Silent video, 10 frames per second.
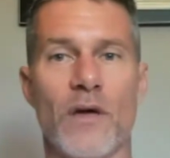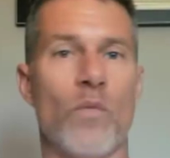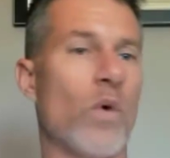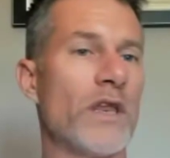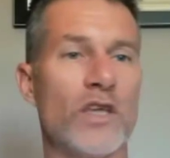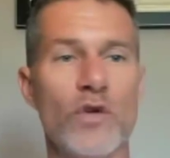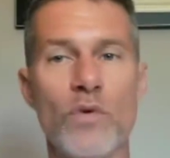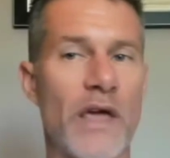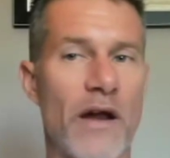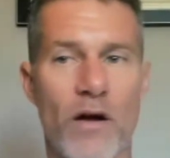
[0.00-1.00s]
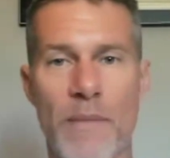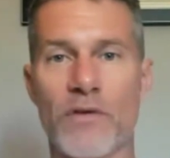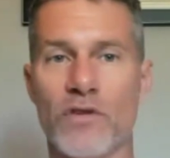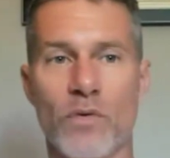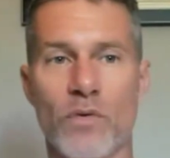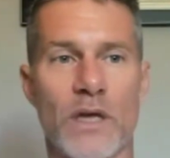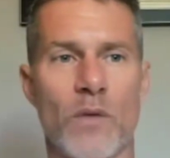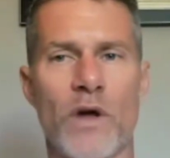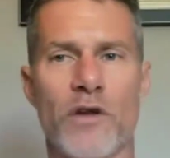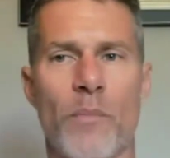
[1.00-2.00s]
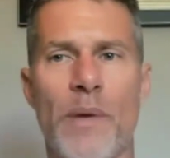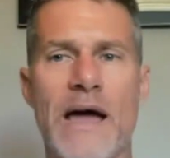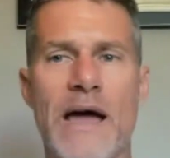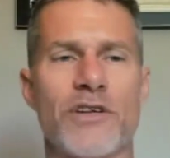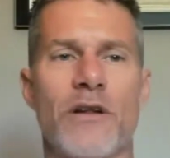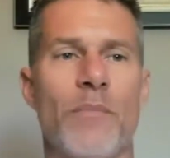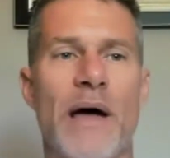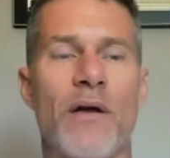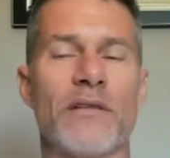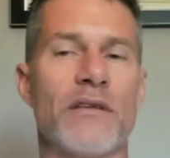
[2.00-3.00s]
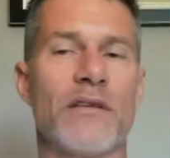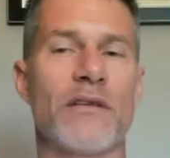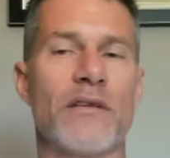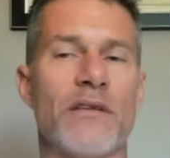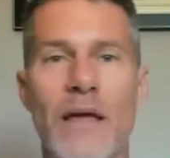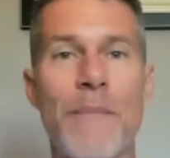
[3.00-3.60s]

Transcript: What you care about doing and what you're passionate about doesn't